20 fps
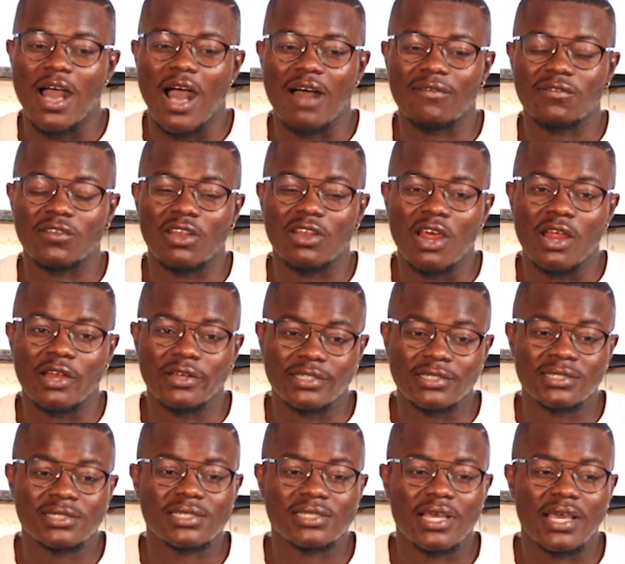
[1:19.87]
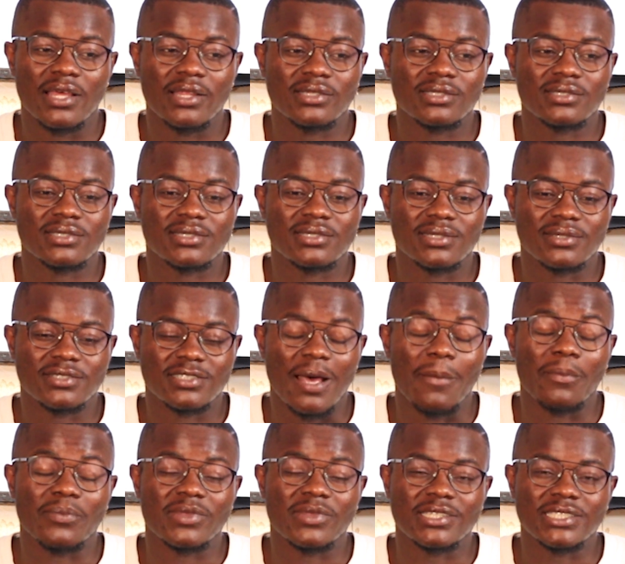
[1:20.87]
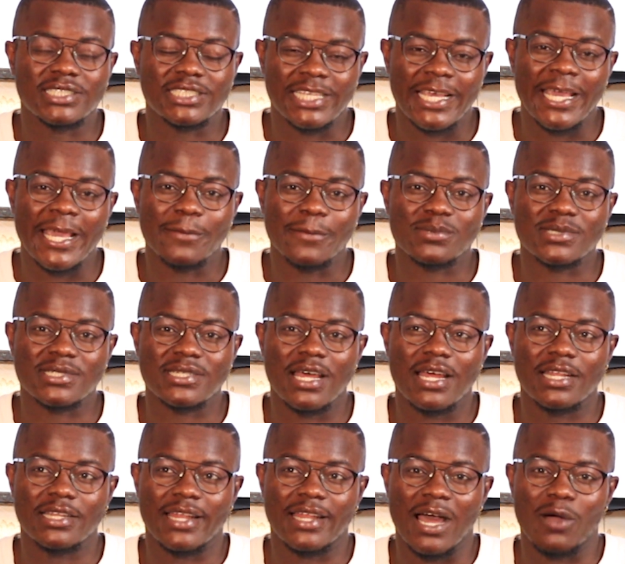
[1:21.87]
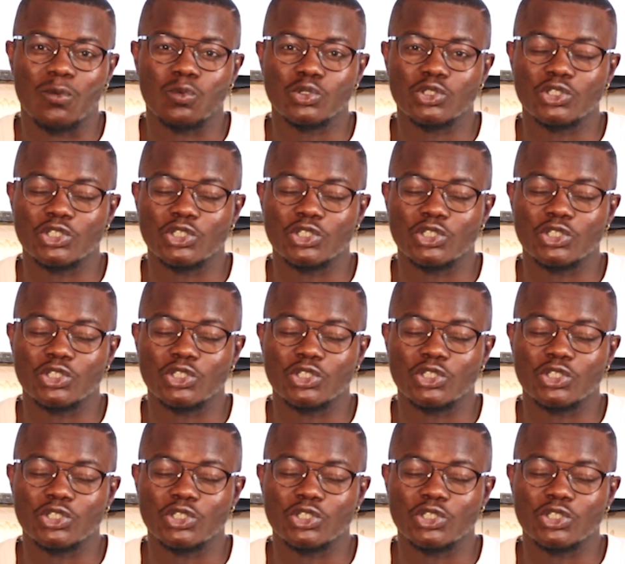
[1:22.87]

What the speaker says: I've learned some tips that I